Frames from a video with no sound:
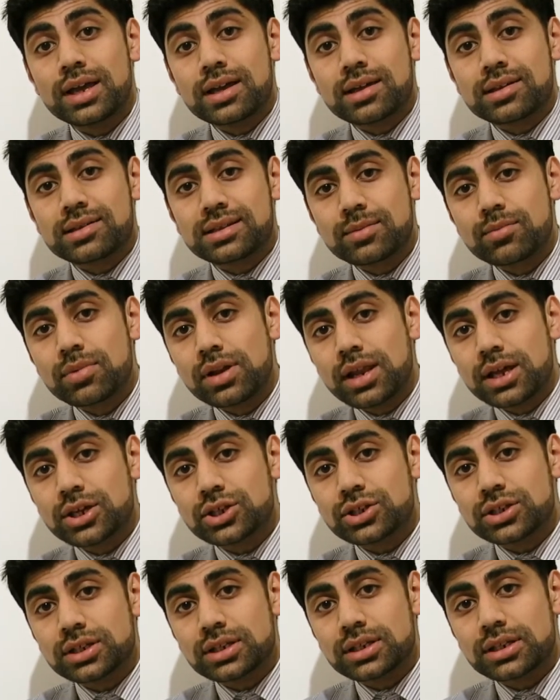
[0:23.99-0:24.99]

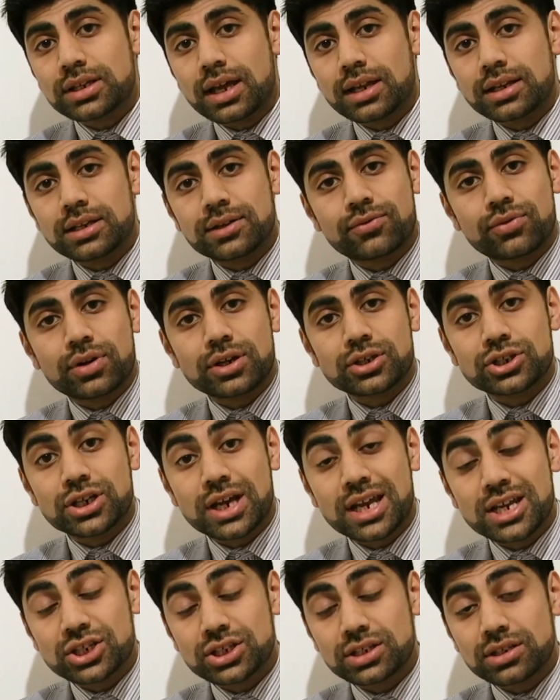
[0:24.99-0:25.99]
stimulation and
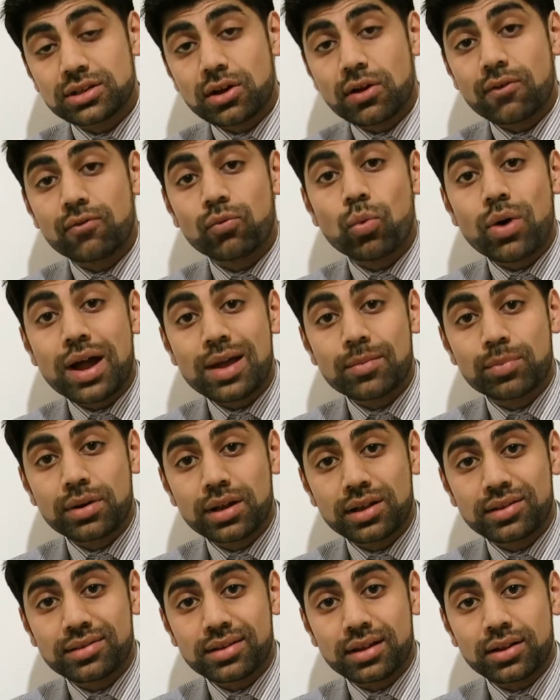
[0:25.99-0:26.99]
differentiation of white
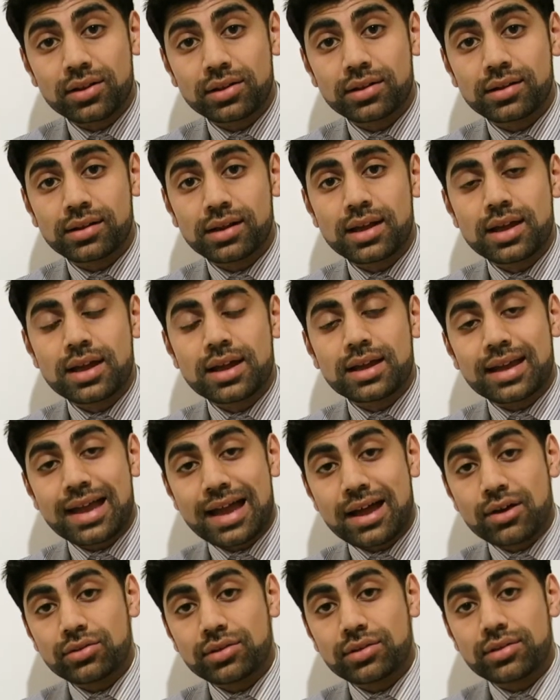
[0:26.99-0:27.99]
blood cell
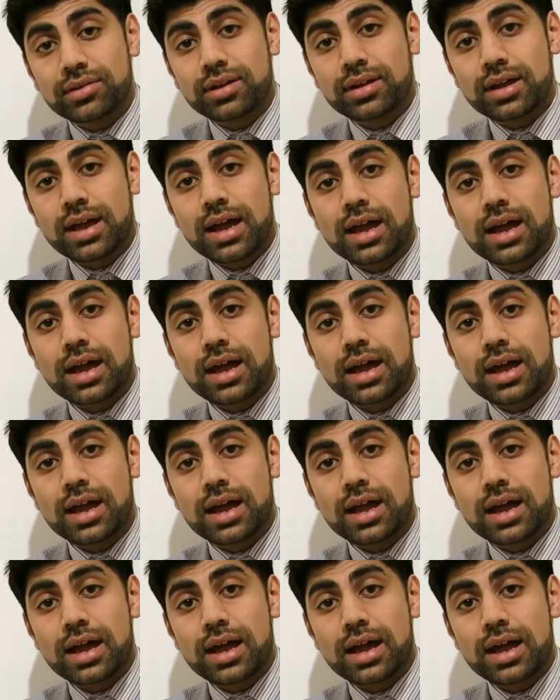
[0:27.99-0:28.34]
counts,